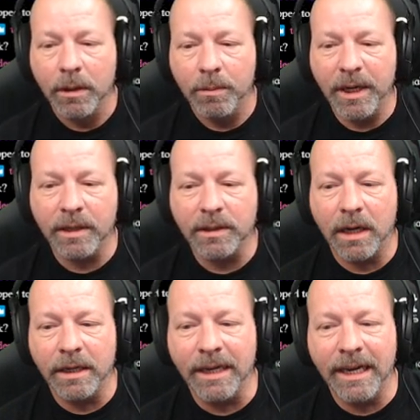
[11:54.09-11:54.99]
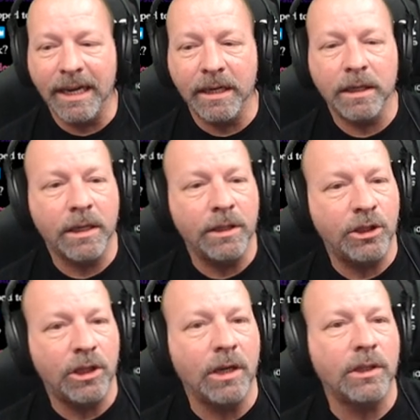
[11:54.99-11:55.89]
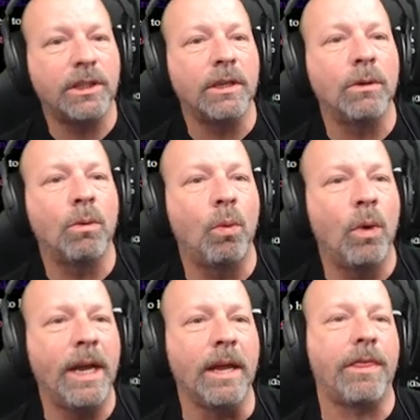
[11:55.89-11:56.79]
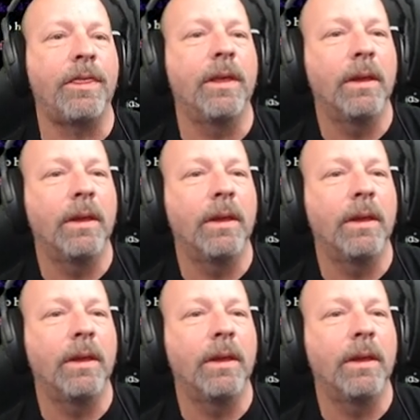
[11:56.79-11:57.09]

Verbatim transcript: being done in conjunction with